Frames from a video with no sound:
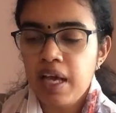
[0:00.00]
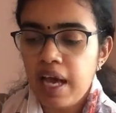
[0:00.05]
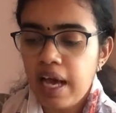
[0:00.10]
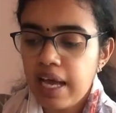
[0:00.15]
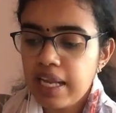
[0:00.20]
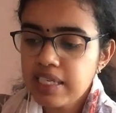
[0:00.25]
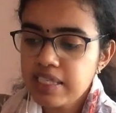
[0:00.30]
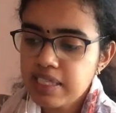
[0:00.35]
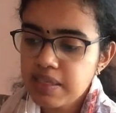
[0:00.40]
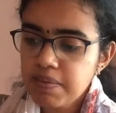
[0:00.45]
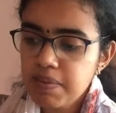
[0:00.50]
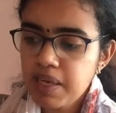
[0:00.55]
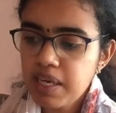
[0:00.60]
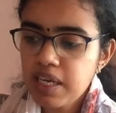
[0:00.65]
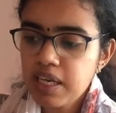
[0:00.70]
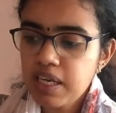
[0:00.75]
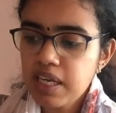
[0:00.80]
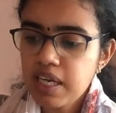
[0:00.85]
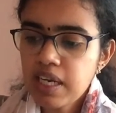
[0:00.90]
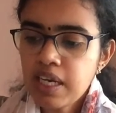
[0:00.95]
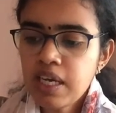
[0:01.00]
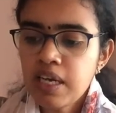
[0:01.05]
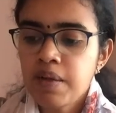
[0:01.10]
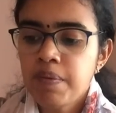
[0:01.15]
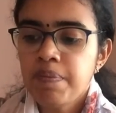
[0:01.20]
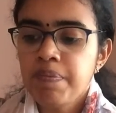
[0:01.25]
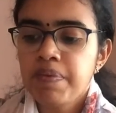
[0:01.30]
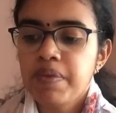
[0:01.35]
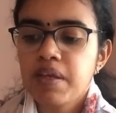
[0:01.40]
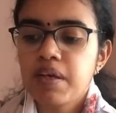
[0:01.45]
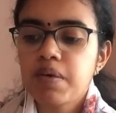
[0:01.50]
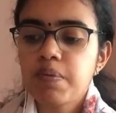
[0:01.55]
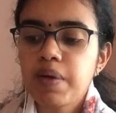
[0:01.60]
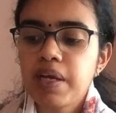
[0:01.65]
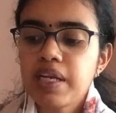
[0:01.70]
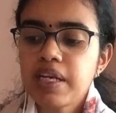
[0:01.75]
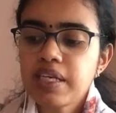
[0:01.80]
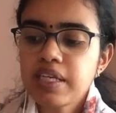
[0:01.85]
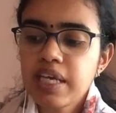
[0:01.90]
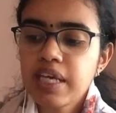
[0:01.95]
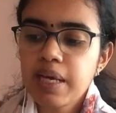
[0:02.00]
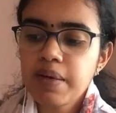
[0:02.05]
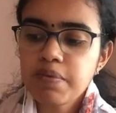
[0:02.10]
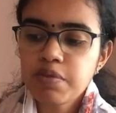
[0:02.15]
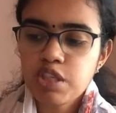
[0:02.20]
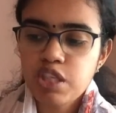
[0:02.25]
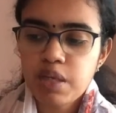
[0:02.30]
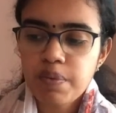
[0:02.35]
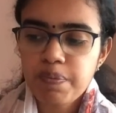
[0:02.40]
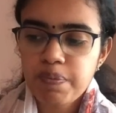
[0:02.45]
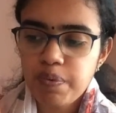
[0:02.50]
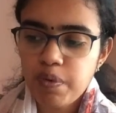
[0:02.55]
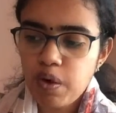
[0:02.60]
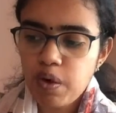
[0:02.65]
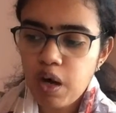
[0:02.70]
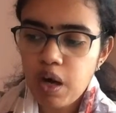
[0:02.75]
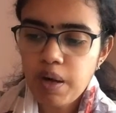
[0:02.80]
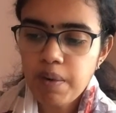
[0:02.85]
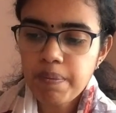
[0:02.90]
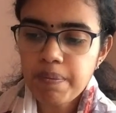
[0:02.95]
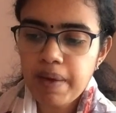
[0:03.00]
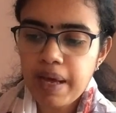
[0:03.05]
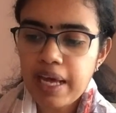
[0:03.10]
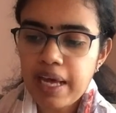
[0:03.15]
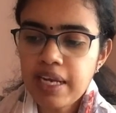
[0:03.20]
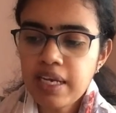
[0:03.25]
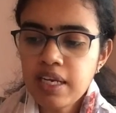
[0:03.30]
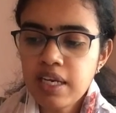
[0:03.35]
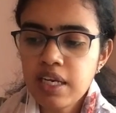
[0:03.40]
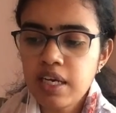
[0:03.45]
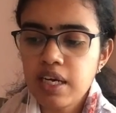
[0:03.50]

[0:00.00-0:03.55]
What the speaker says: And similarly, when it came to the poor man,